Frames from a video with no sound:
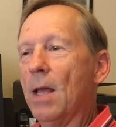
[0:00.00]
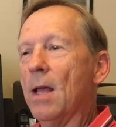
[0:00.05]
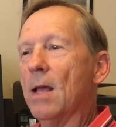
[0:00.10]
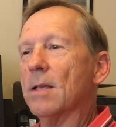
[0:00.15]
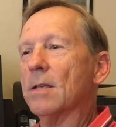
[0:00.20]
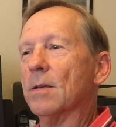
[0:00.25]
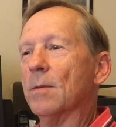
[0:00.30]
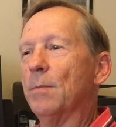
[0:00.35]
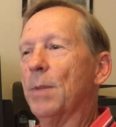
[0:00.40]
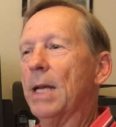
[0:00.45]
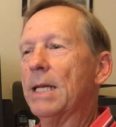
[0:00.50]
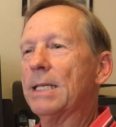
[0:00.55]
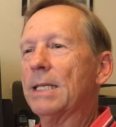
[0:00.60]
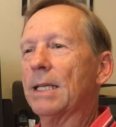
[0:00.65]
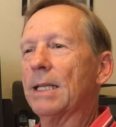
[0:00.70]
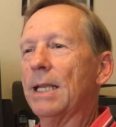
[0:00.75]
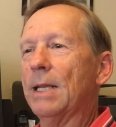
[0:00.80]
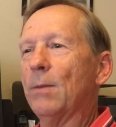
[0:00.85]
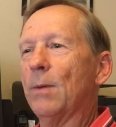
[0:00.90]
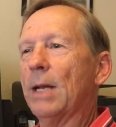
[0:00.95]
So
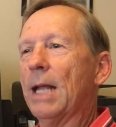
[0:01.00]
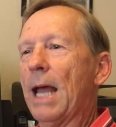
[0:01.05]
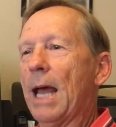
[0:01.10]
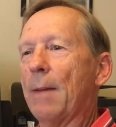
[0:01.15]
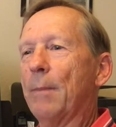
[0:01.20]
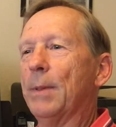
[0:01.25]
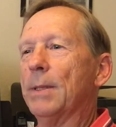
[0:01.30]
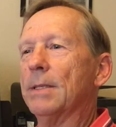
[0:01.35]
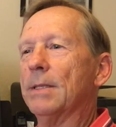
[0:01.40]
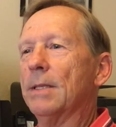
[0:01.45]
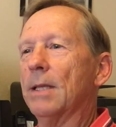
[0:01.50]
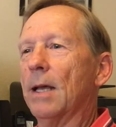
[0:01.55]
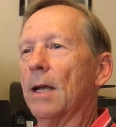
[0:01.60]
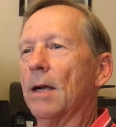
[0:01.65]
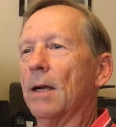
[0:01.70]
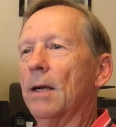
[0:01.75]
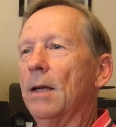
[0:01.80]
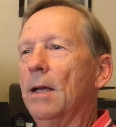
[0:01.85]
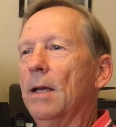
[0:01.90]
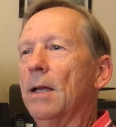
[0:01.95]
basically what happens
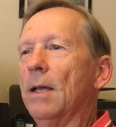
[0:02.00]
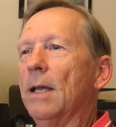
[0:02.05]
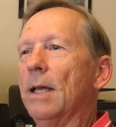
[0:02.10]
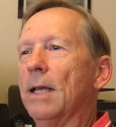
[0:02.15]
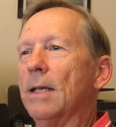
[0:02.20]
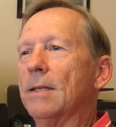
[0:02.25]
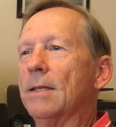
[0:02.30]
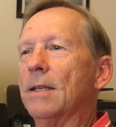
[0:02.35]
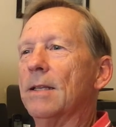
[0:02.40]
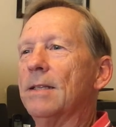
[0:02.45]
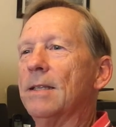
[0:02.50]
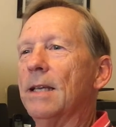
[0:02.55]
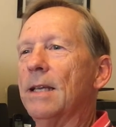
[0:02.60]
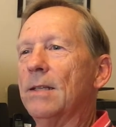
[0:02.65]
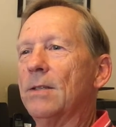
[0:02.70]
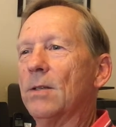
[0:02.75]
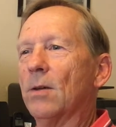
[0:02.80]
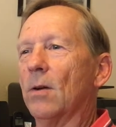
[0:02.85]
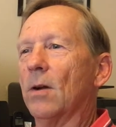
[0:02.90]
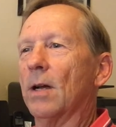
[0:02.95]
there is the
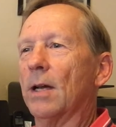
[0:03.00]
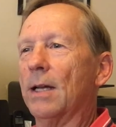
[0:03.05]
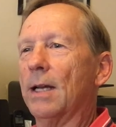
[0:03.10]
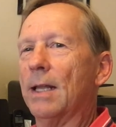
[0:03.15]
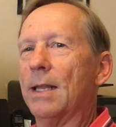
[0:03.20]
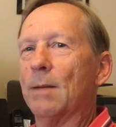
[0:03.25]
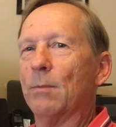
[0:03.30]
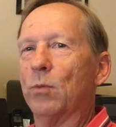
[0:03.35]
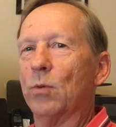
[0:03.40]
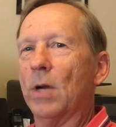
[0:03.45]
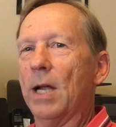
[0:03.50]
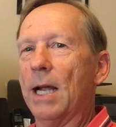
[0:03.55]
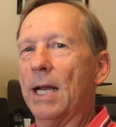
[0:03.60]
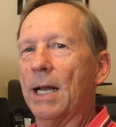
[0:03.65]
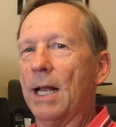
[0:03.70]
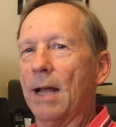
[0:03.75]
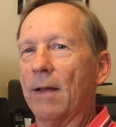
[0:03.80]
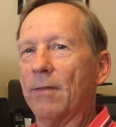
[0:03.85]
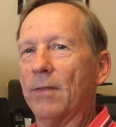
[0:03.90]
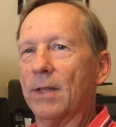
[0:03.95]
sense organ and the brain
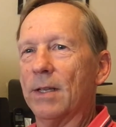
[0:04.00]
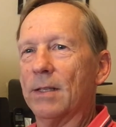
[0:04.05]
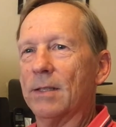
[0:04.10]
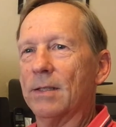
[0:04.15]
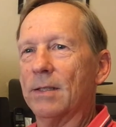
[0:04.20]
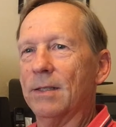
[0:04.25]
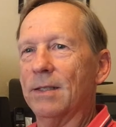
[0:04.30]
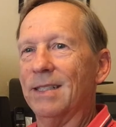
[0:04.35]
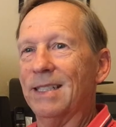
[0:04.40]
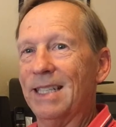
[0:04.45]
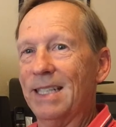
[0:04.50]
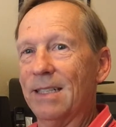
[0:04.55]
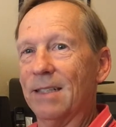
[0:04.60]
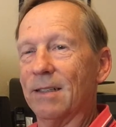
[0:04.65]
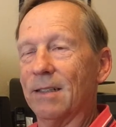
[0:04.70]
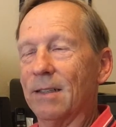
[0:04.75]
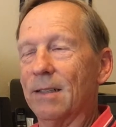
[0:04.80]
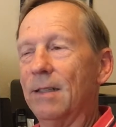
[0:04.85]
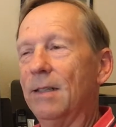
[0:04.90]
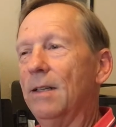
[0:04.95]
have this
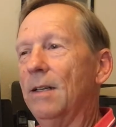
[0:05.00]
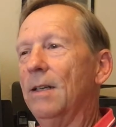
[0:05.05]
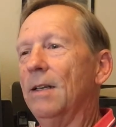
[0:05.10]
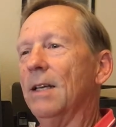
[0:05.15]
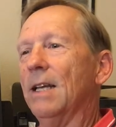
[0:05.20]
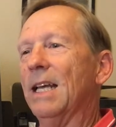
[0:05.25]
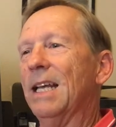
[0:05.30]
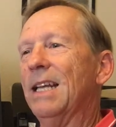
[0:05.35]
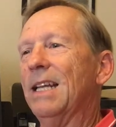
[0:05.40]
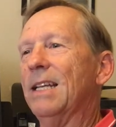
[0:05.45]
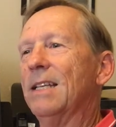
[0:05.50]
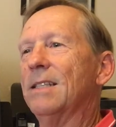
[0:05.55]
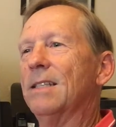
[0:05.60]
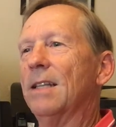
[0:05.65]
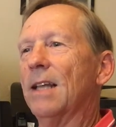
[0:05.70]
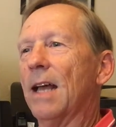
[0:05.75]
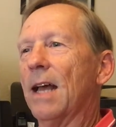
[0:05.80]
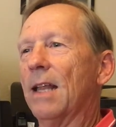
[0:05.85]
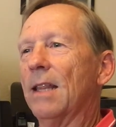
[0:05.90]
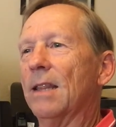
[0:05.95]
deal. It is
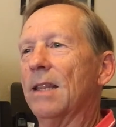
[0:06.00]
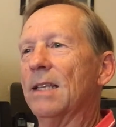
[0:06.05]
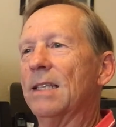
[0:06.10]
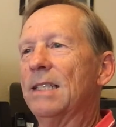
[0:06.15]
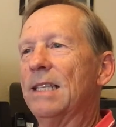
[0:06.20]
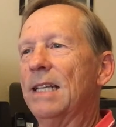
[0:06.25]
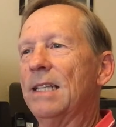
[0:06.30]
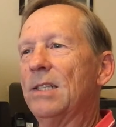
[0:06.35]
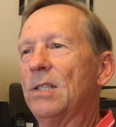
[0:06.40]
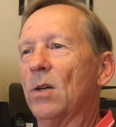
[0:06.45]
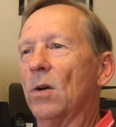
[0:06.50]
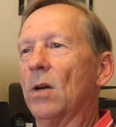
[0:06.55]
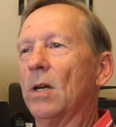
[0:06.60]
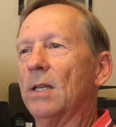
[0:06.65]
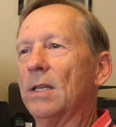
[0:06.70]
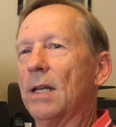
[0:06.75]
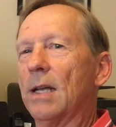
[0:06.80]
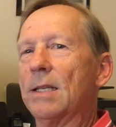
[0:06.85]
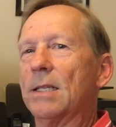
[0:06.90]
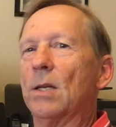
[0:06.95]
that the sense organ
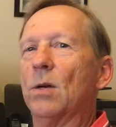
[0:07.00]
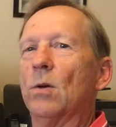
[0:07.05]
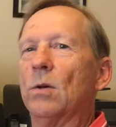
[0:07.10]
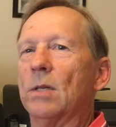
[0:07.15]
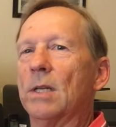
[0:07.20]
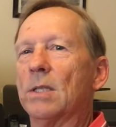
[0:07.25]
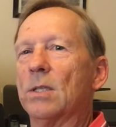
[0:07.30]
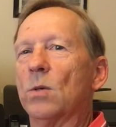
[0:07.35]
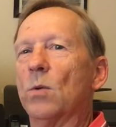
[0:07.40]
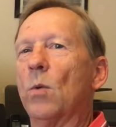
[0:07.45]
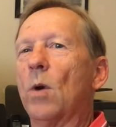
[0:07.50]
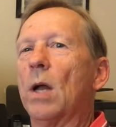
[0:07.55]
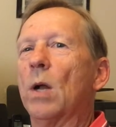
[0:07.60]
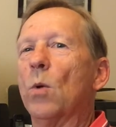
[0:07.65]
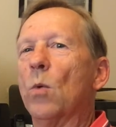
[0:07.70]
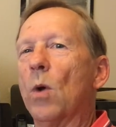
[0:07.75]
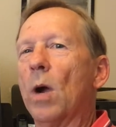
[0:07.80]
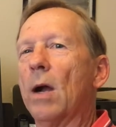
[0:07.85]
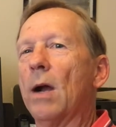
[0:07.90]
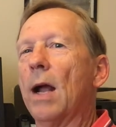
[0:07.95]
doesn't want to
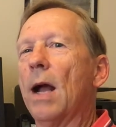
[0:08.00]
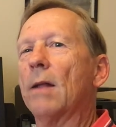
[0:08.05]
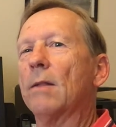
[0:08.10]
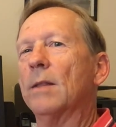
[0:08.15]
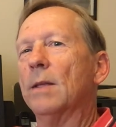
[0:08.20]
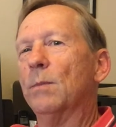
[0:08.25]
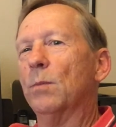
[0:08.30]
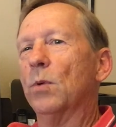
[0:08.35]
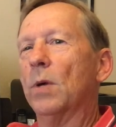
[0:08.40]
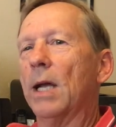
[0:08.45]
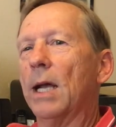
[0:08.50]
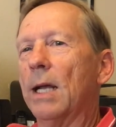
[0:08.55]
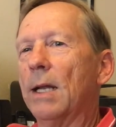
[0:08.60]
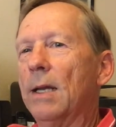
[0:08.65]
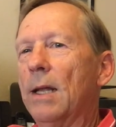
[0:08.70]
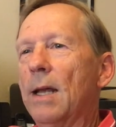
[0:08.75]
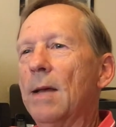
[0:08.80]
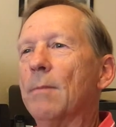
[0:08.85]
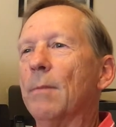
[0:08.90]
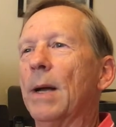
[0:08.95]
wear out the brain
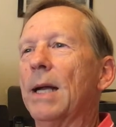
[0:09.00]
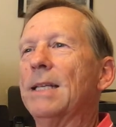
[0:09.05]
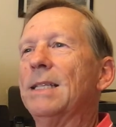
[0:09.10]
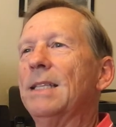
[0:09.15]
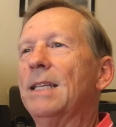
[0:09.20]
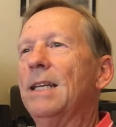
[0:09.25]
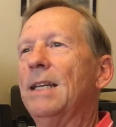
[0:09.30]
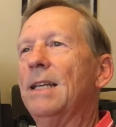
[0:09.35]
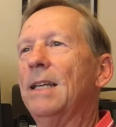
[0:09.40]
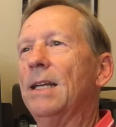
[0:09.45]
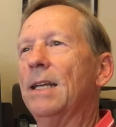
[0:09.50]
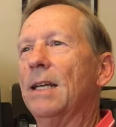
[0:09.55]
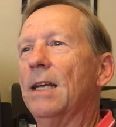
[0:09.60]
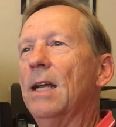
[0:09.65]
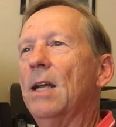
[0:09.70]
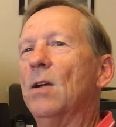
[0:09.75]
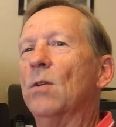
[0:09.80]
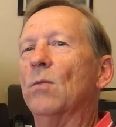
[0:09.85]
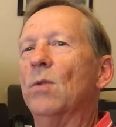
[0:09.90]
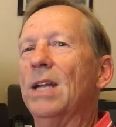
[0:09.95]
by sending
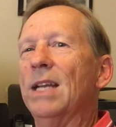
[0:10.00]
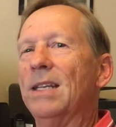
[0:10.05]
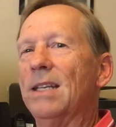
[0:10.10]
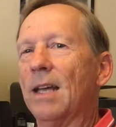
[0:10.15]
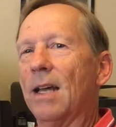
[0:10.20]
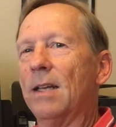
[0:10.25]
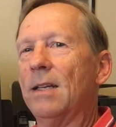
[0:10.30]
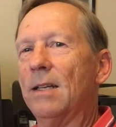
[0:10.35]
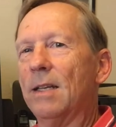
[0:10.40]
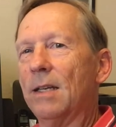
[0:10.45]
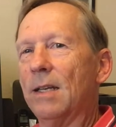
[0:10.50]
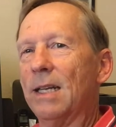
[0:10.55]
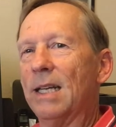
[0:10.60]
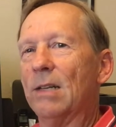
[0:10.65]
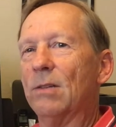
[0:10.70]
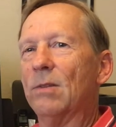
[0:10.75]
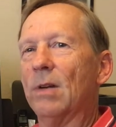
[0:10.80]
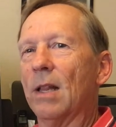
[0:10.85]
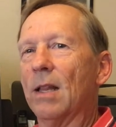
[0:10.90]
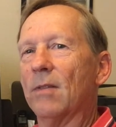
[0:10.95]
redundant,
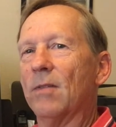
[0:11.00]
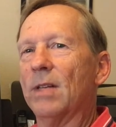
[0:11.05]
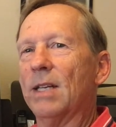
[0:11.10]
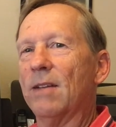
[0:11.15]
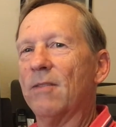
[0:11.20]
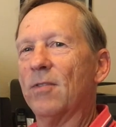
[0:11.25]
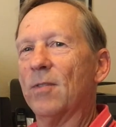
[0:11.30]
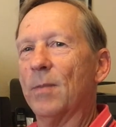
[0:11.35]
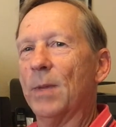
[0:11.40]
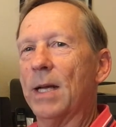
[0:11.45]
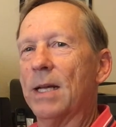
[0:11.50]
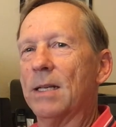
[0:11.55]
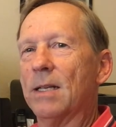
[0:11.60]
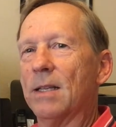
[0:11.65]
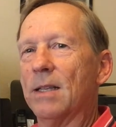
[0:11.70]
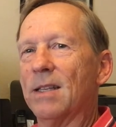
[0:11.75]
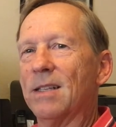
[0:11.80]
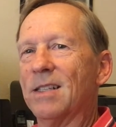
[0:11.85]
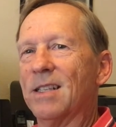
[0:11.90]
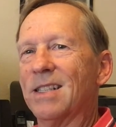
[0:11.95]
irrelevant
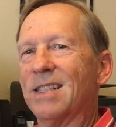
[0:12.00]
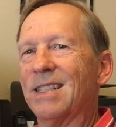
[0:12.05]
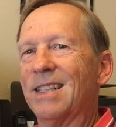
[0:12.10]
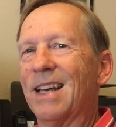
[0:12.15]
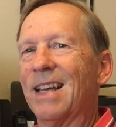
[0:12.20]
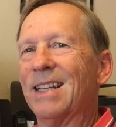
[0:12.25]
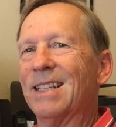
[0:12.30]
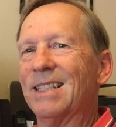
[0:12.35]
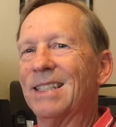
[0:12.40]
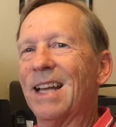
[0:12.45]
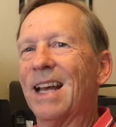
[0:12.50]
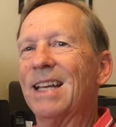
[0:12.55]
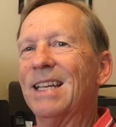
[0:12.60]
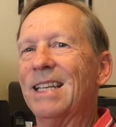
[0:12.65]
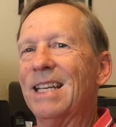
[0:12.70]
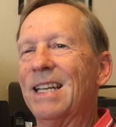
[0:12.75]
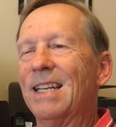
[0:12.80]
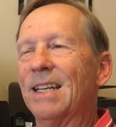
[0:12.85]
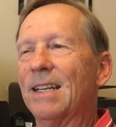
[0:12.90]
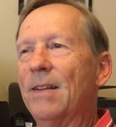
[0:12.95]
information that's just not
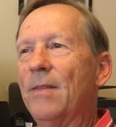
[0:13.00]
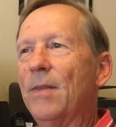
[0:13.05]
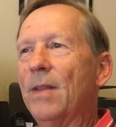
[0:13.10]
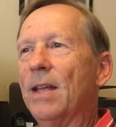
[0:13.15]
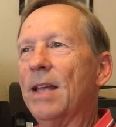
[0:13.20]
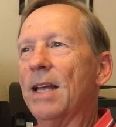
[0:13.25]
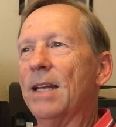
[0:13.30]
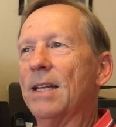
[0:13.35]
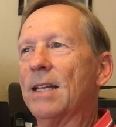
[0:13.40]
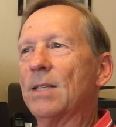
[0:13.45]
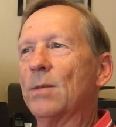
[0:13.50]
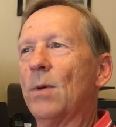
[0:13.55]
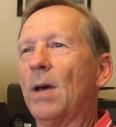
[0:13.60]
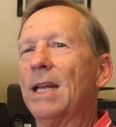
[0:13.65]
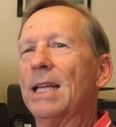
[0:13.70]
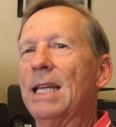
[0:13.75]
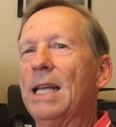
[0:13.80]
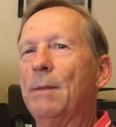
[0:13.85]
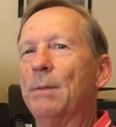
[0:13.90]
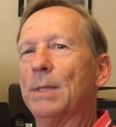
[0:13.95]
needed. It doesn't want
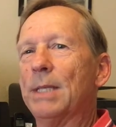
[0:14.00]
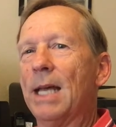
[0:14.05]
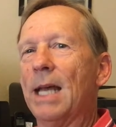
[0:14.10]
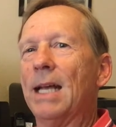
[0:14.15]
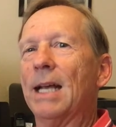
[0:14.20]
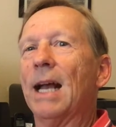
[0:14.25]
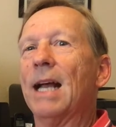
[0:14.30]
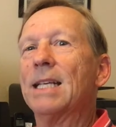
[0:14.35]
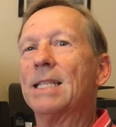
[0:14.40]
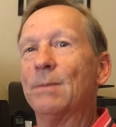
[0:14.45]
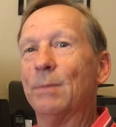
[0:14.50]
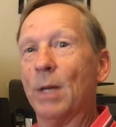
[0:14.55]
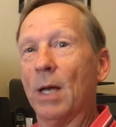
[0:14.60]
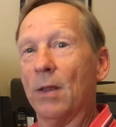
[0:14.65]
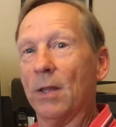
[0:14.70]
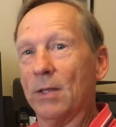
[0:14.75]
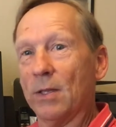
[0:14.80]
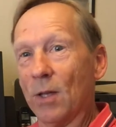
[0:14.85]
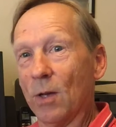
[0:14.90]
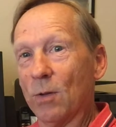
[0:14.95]
to keep saying, I smell
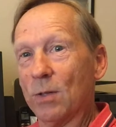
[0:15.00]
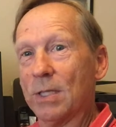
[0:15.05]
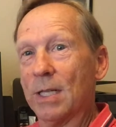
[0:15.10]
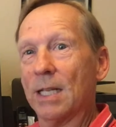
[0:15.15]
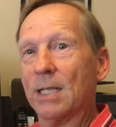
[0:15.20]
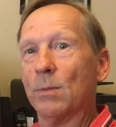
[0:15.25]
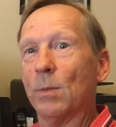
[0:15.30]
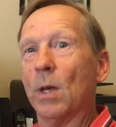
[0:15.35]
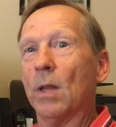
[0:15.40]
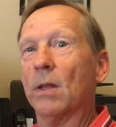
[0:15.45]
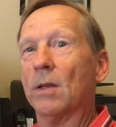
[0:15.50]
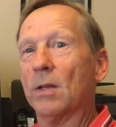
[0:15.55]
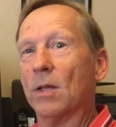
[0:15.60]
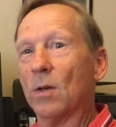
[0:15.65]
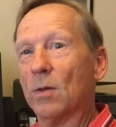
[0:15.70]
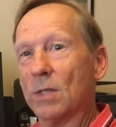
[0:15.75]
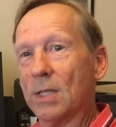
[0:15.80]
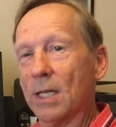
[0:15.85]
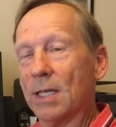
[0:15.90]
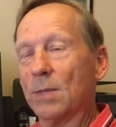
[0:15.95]
the toast, I smell the
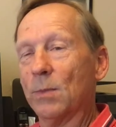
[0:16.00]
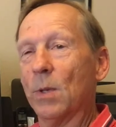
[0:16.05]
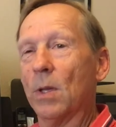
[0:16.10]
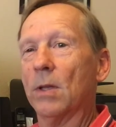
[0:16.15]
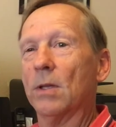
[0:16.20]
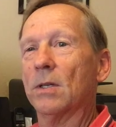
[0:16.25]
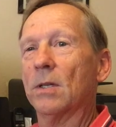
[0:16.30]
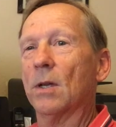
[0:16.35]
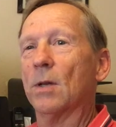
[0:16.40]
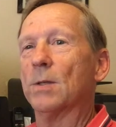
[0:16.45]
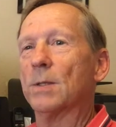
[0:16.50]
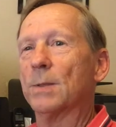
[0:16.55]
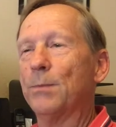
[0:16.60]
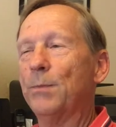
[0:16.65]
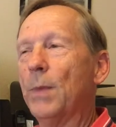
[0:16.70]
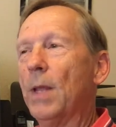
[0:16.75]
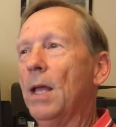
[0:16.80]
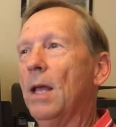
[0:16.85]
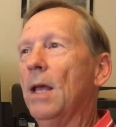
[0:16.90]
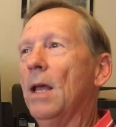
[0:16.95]
toast, I smell the toast.
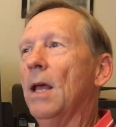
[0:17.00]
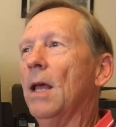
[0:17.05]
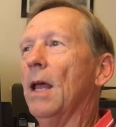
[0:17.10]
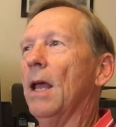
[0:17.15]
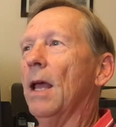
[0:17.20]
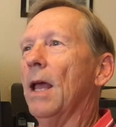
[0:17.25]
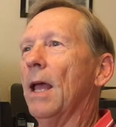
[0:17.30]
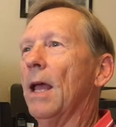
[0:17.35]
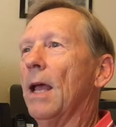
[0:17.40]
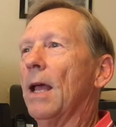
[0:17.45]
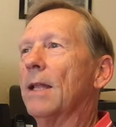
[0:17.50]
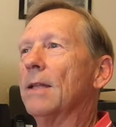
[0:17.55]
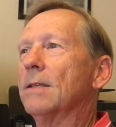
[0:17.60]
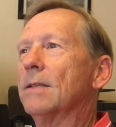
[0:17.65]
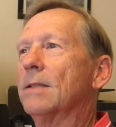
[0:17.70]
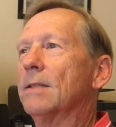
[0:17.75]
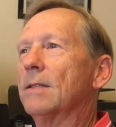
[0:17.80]
And